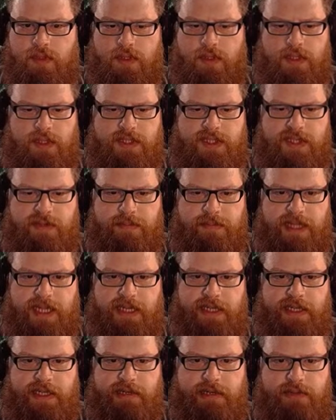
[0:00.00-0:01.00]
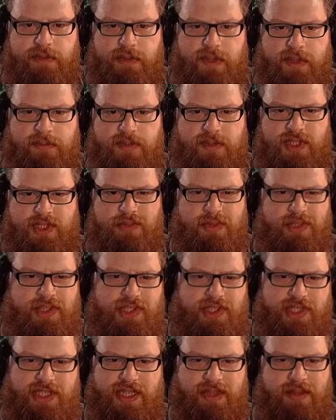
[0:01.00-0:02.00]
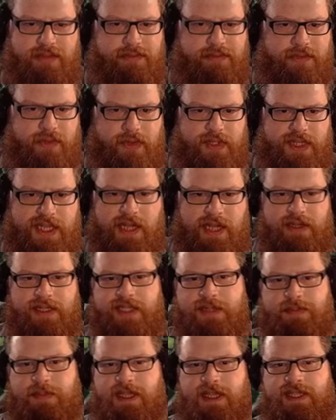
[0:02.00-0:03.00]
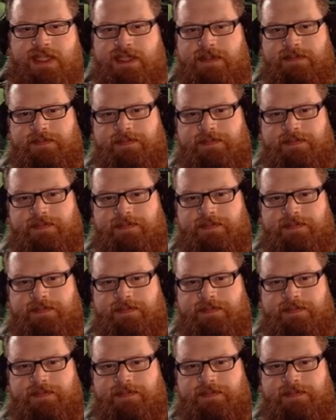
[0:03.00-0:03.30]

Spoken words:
Let's give him a ladder here as well. There's too much shit that falls down in space.